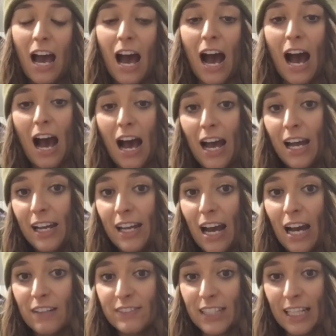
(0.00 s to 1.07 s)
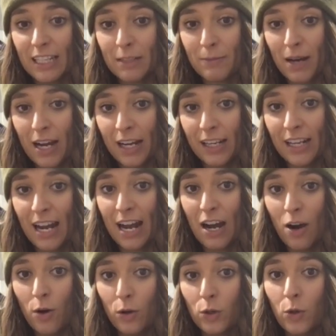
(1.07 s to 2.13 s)
I have taken mine
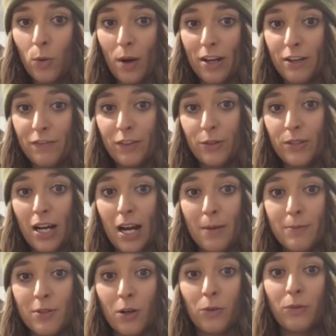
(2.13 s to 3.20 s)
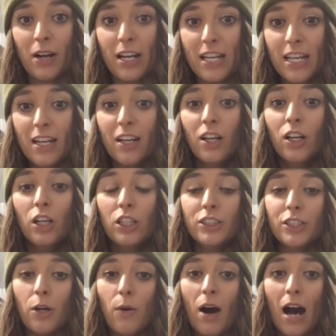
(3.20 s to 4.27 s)
out quite a few times already,
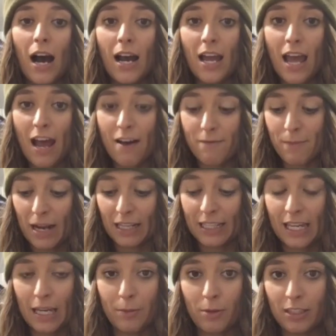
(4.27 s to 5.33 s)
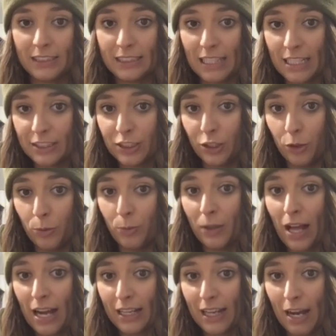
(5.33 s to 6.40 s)
so I have my camera set to
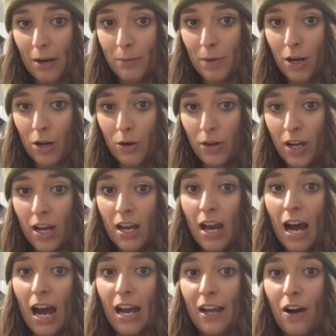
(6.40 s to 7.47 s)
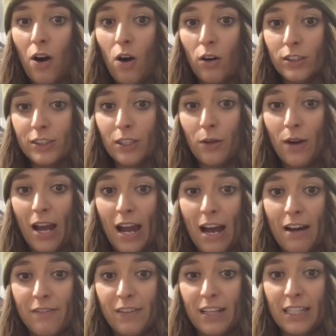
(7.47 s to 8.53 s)
blackout mode. I also
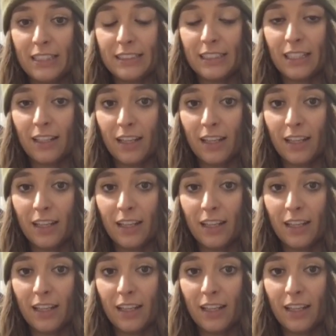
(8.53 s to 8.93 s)
have it